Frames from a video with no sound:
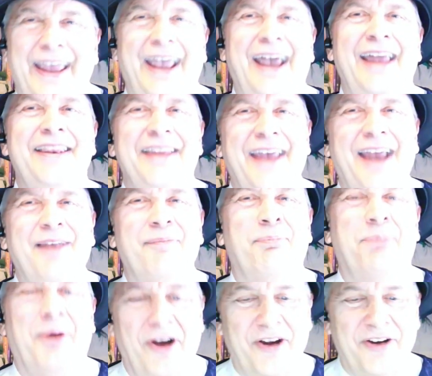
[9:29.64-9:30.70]
and that
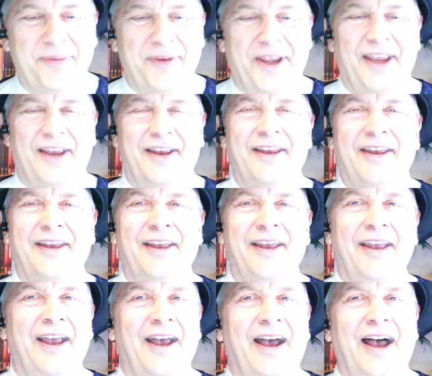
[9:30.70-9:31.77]
bugged me.
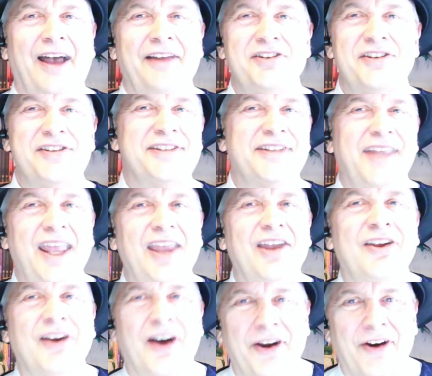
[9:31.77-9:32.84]
Just say
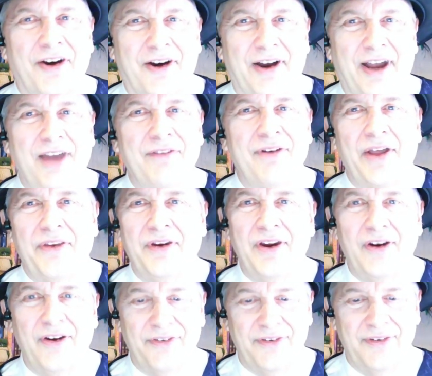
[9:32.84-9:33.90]
Gunner. I'd rather
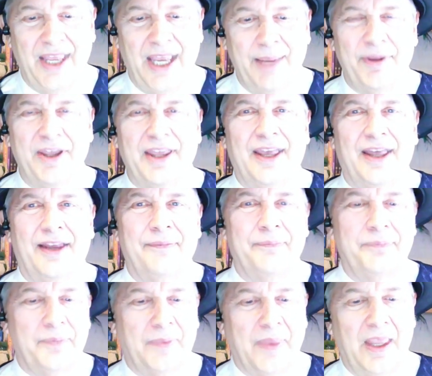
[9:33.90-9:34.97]
hear his name again.
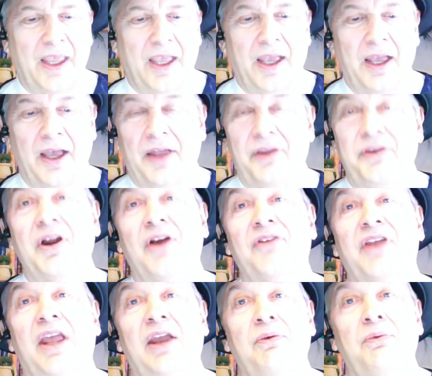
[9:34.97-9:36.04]
There's
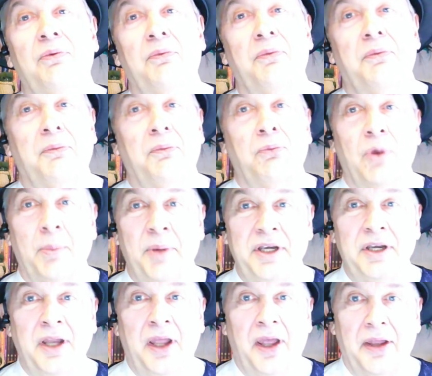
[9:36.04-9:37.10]
a
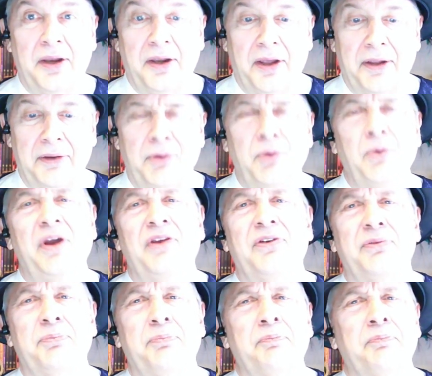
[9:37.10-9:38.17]
woman who is,
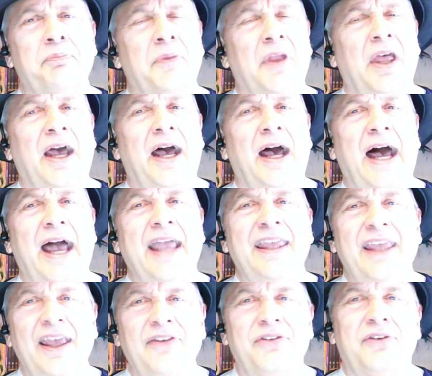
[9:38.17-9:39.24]
I
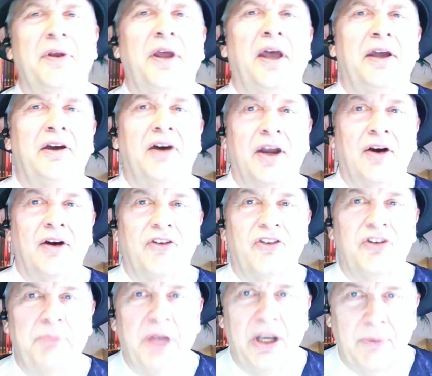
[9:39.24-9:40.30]
guess, Gunner is
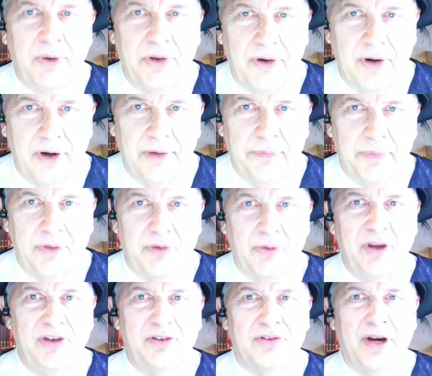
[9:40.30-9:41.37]
smitten with her, so
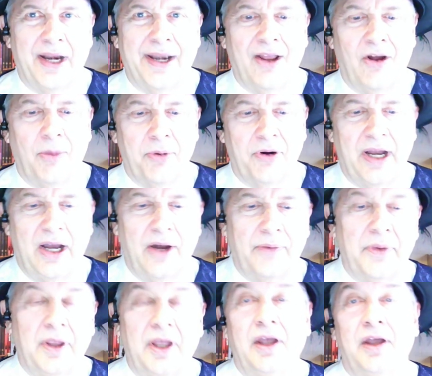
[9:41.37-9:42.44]
he's trying to help her out.
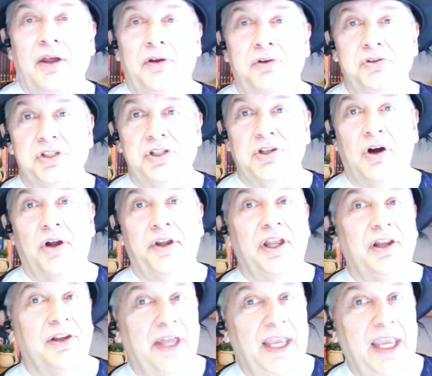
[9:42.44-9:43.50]
She's called
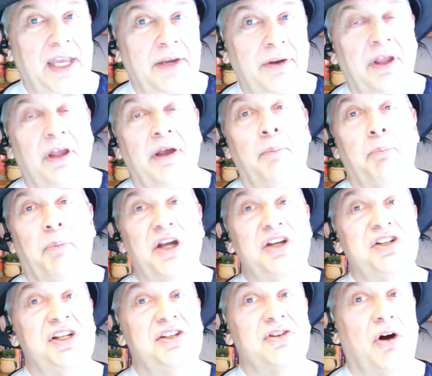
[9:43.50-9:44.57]
Elaine, but
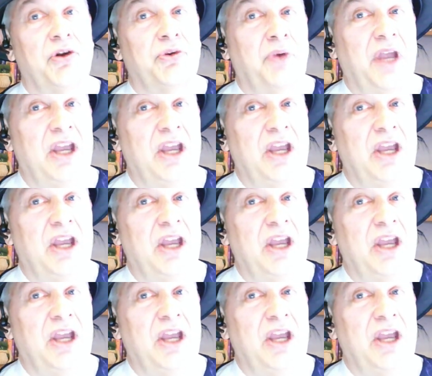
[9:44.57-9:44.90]
she's also a